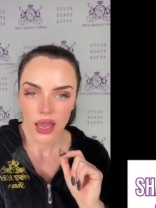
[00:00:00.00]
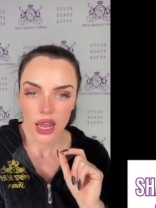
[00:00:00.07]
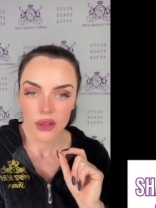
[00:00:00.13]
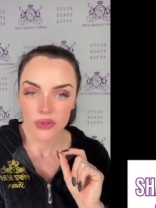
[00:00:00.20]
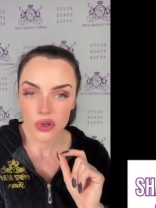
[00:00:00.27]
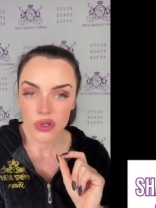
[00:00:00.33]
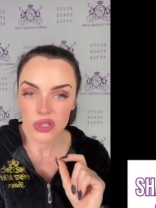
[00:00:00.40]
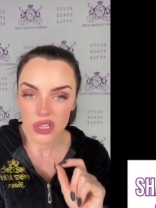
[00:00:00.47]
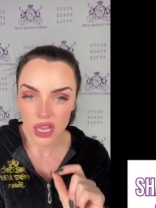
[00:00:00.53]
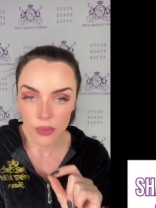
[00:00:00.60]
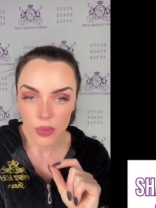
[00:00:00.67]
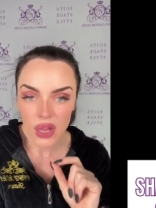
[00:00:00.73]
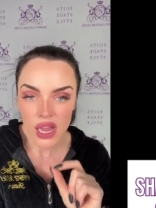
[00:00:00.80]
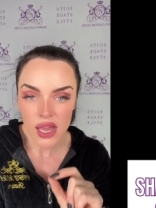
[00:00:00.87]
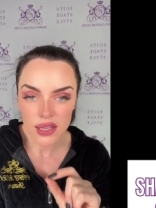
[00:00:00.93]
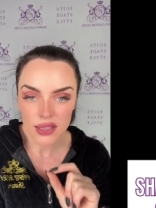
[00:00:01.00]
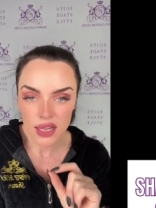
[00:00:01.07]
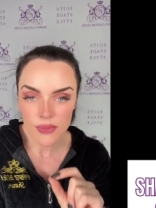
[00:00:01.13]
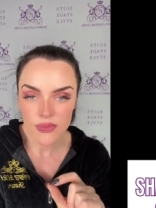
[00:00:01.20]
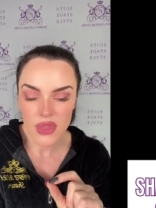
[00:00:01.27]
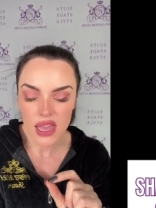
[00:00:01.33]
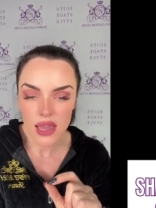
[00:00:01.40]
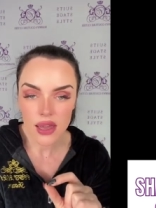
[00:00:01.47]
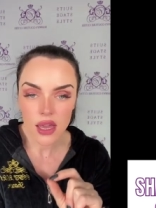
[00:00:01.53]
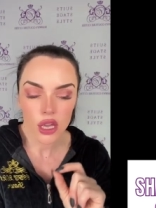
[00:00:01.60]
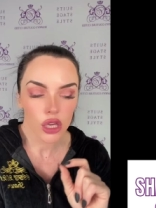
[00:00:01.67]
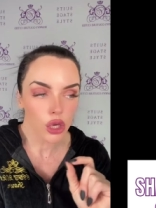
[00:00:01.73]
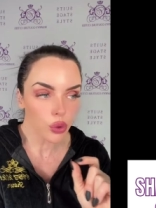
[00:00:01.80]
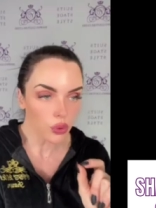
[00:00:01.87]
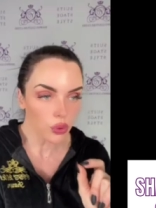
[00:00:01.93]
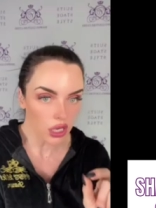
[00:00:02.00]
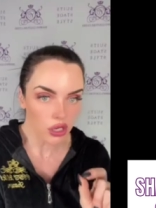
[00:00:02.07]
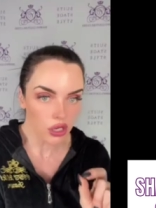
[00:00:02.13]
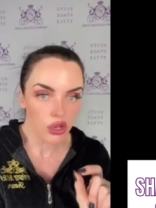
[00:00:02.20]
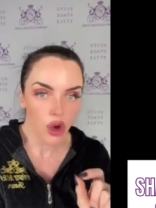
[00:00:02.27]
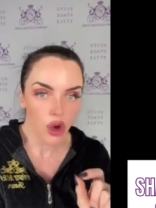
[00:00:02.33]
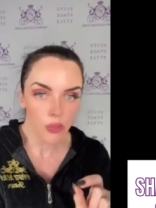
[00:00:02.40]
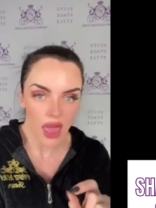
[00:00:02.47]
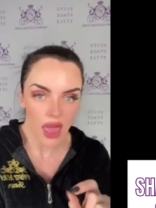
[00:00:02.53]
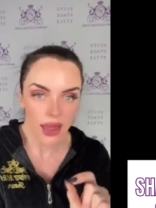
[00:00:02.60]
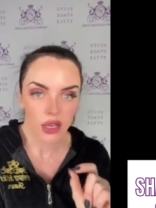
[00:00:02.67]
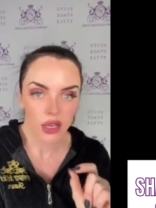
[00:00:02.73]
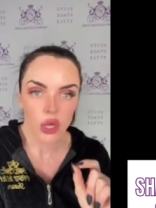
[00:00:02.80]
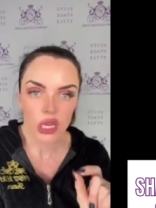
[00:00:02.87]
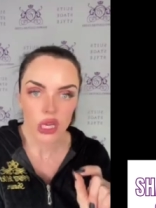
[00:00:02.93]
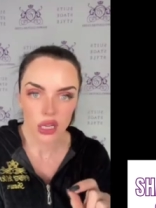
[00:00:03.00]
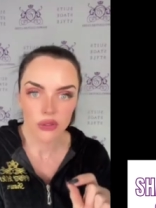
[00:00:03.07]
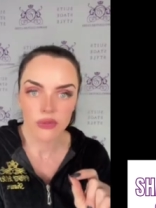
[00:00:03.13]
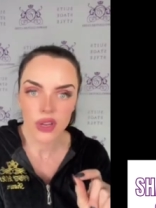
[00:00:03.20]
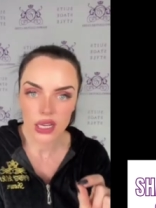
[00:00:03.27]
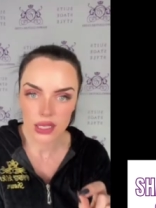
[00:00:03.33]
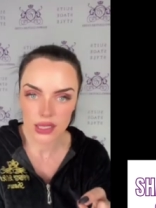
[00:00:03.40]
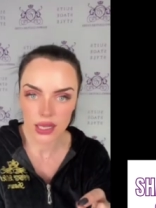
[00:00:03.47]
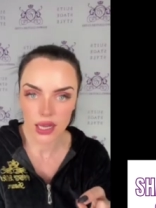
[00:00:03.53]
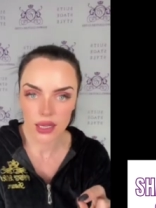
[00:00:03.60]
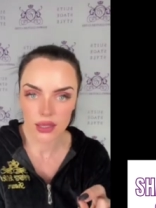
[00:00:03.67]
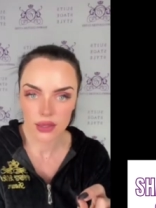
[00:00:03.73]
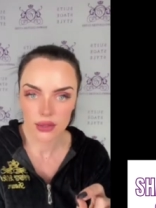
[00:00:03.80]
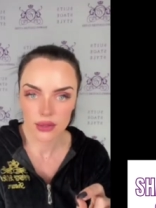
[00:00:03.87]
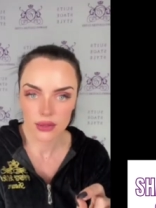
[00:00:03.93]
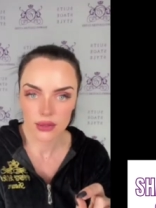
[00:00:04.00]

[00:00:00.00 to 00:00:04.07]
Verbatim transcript: And if you're skimping on something, you need to go back and you need to fix it.